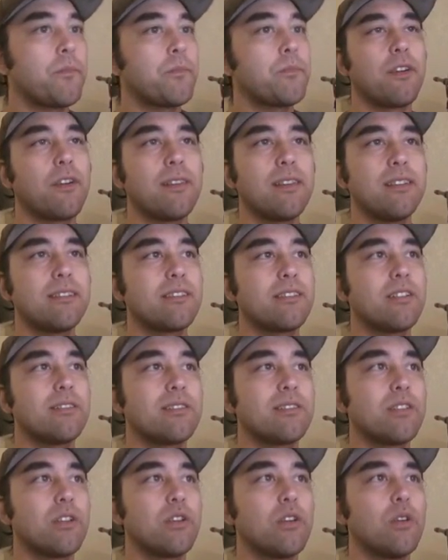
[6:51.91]
Furless
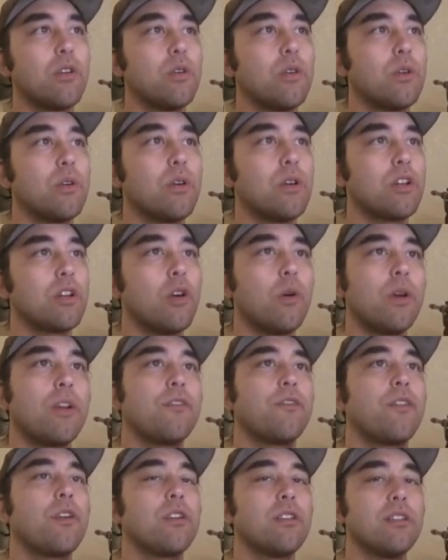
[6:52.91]
also going
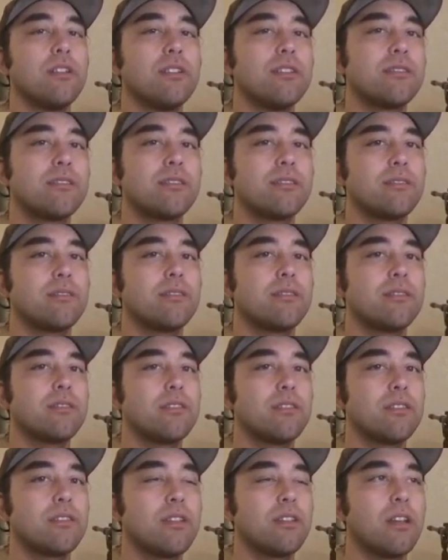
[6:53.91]
furless
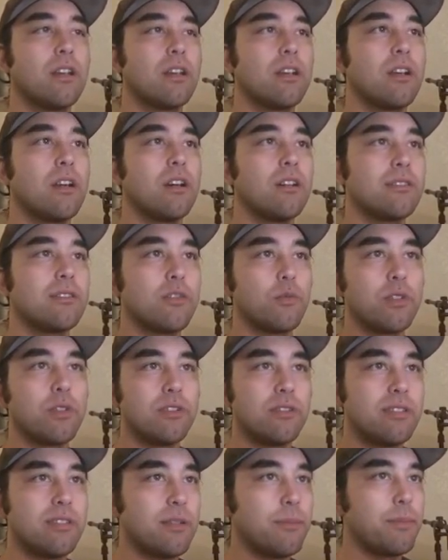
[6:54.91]
uh, also
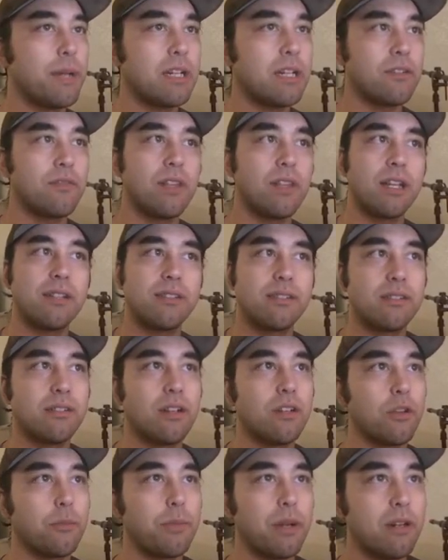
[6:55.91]
reduce the impact of lice
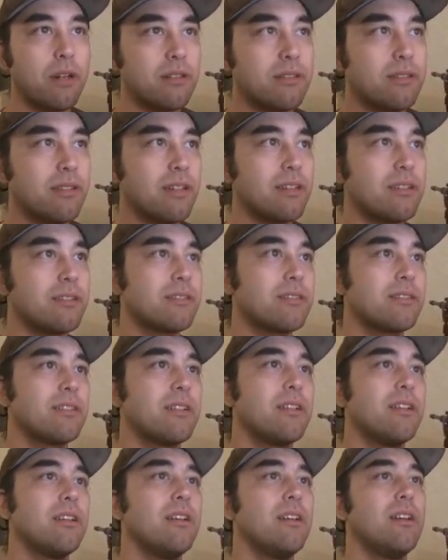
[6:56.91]
and other parasites.
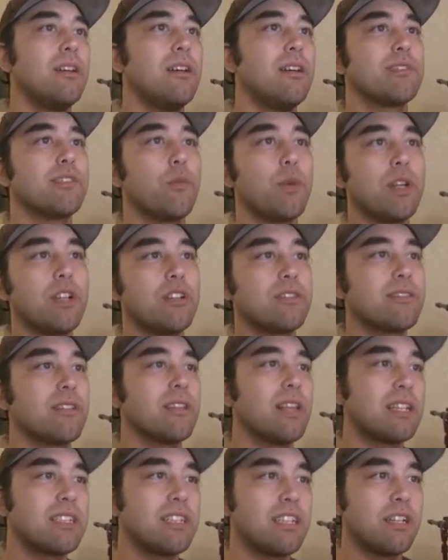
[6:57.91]
So when you're
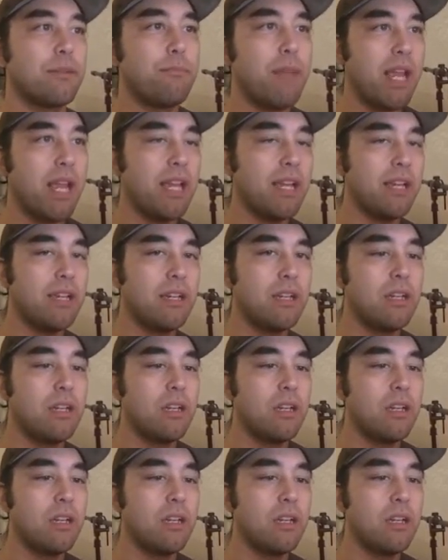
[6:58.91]
selecting a mate,